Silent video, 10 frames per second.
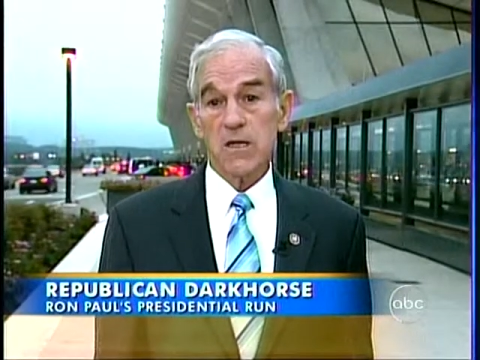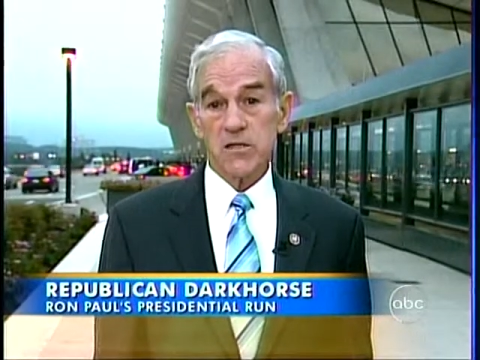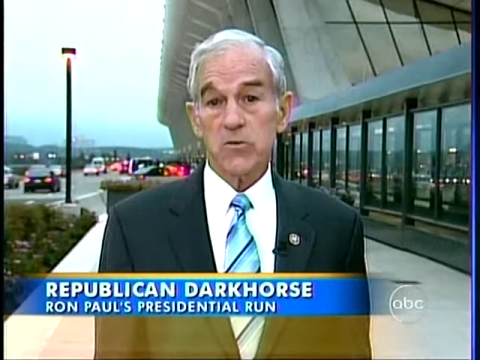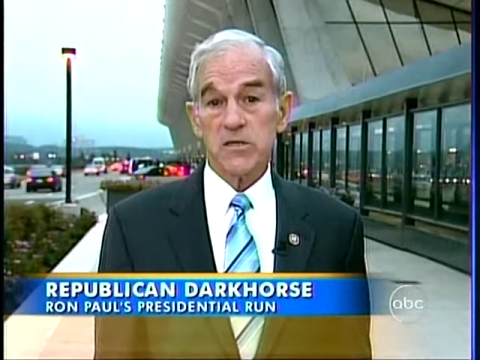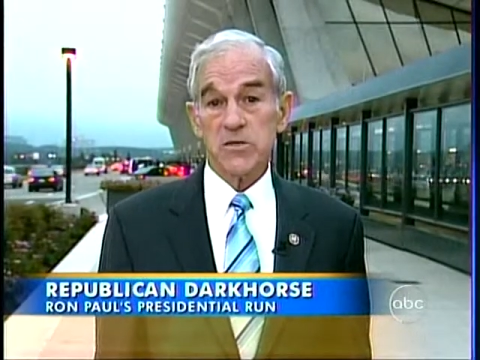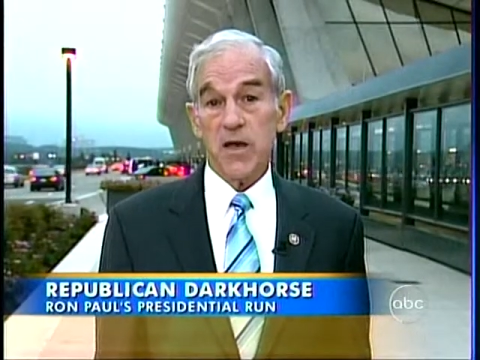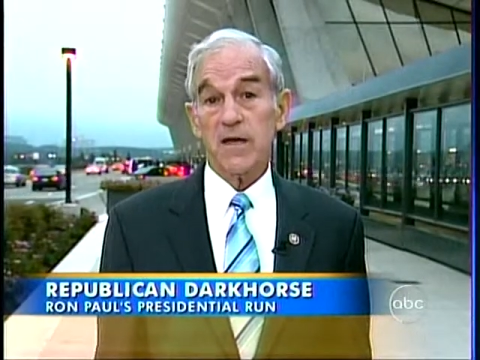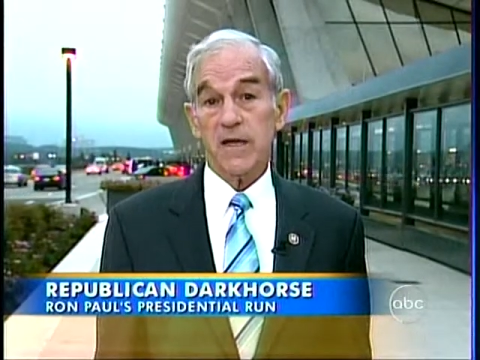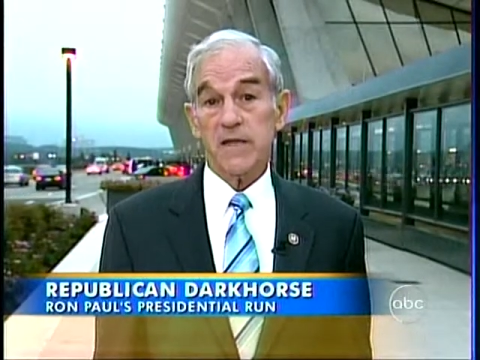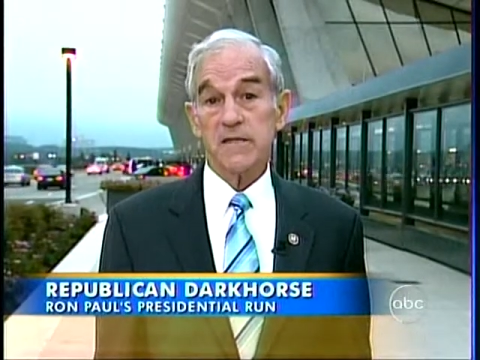So it's not
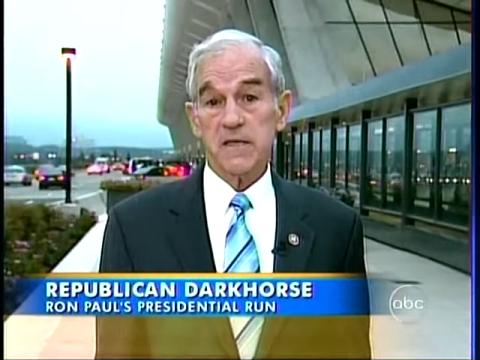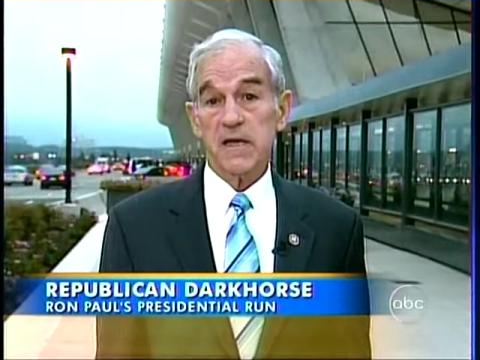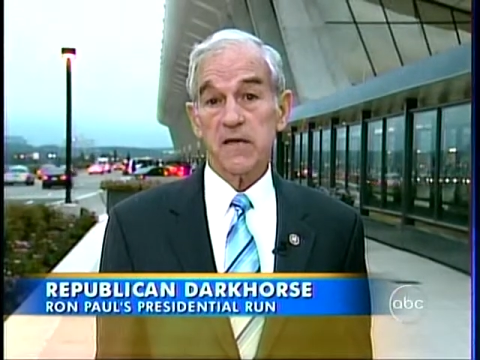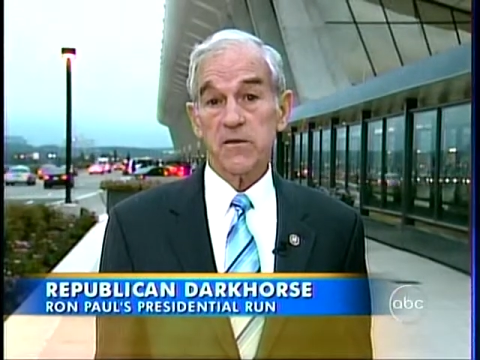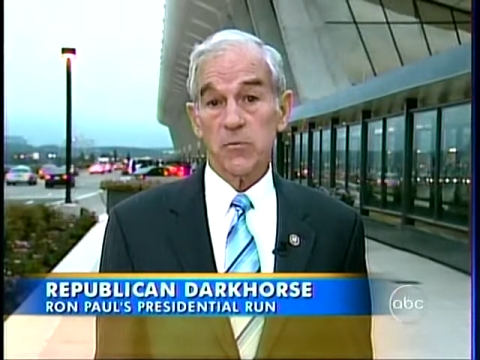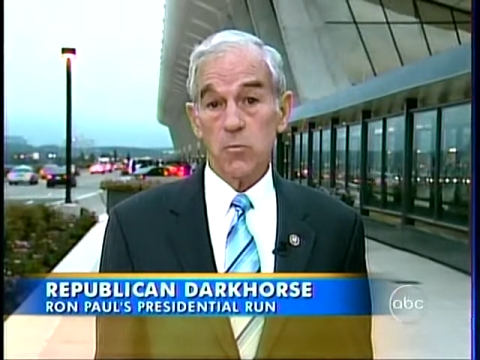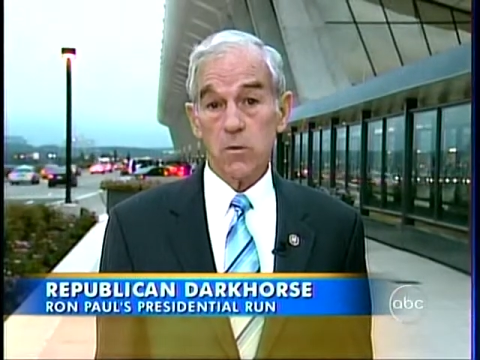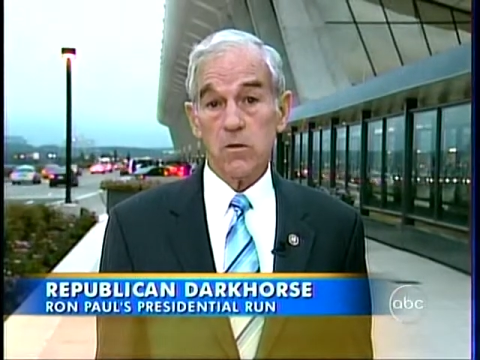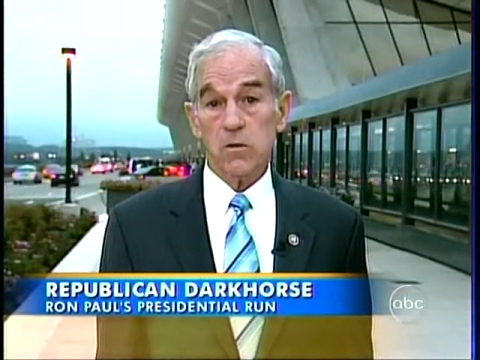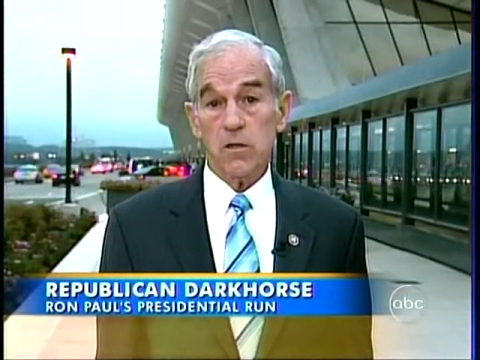like it's the end of the
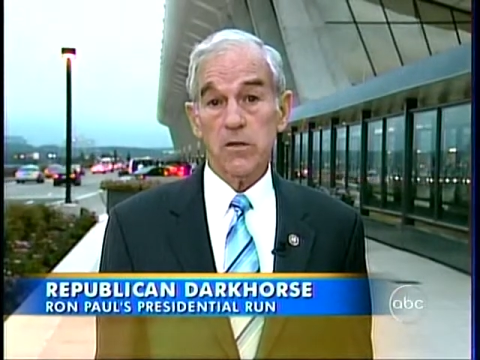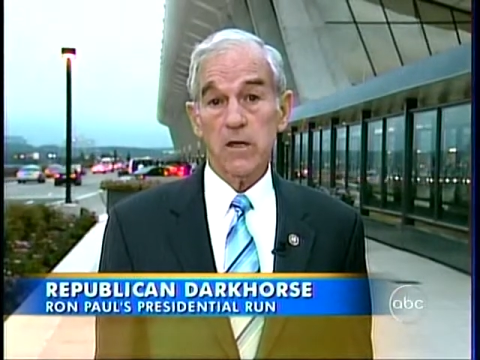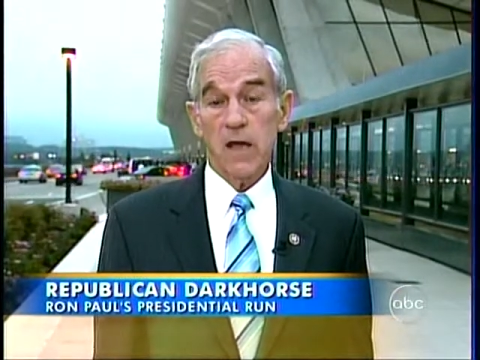world,